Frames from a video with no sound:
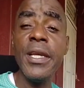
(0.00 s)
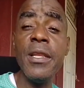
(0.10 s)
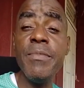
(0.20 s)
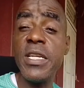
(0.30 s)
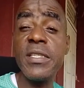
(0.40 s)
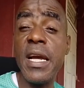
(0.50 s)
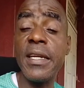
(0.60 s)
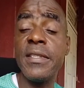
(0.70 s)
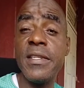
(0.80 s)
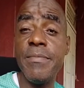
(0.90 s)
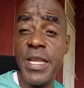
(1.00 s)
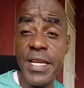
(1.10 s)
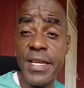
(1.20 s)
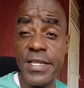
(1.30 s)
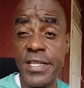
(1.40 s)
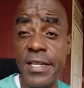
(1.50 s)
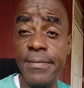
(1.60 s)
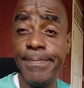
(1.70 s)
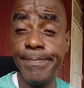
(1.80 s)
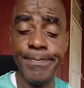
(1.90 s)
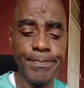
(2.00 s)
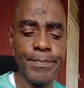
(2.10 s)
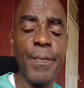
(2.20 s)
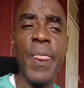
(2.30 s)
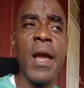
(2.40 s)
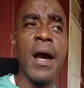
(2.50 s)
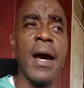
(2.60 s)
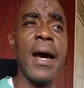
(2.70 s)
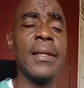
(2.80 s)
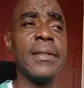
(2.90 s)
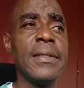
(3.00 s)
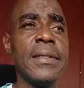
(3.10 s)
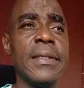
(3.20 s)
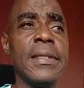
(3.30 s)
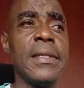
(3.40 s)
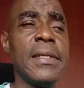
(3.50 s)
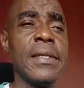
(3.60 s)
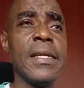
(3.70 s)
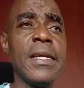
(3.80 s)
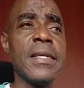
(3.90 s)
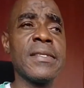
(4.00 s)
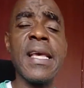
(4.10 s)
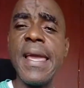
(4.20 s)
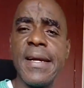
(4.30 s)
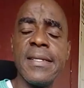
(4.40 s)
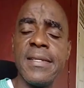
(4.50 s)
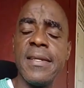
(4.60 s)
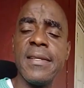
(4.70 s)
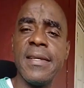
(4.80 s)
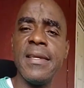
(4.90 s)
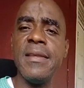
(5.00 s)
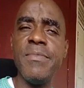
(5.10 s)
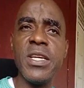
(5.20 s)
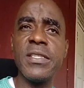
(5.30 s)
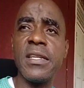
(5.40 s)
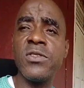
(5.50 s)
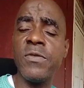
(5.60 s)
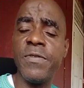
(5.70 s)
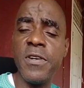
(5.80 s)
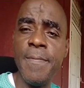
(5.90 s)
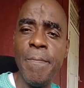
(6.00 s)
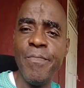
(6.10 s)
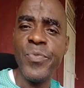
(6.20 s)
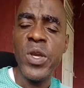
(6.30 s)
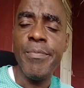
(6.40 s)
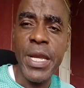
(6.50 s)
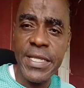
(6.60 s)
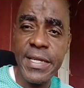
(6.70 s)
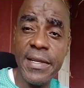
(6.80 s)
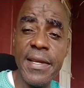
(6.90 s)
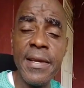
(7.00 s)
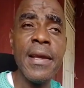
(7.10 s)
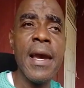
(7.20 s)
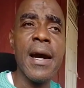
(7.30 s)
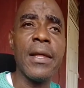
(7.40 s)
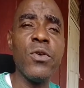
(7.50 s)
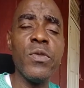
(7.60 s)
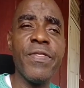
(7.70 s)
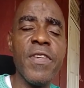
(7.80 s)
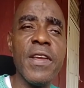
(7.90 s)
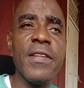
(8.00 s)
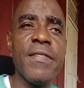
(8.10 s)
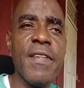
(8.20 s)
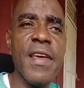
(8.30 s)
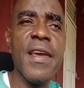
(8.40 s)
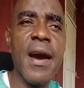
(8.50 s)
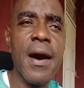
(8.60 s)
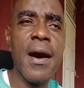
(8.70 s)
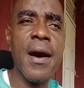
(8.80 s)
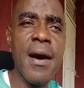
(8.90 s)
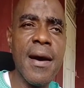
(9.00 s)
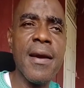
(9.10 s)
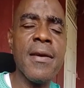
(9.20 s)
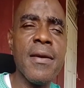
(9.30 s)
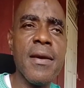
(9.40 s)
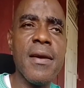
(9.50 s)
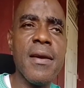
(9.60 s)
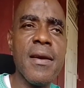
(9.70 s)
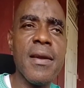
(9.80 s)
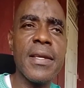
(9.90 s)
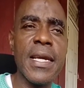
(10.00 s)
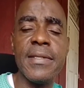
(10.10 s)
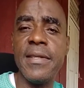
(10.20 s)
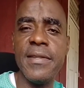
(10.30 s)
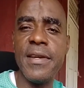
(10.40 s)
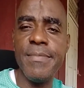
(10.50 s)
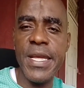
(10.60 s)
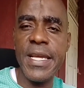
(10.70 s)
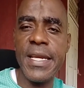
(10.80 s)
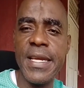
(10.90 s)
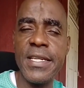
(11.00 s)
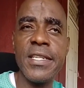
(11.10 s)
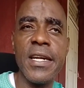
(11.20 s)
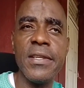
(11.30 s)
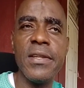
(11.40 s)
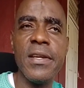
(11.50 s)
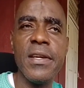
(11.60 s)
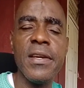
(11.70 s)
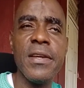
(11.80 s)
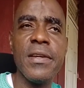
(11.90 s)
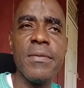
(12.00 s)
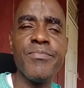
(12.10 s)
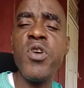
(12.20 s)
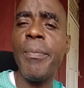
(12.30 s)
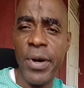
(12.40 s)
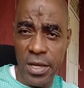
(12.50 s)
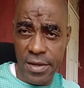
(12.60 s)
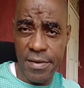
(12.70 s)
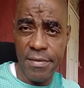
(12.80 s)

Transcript: inmates not getting their medication and the inmates that suffer mentally, I don't think they are getting their medication properly.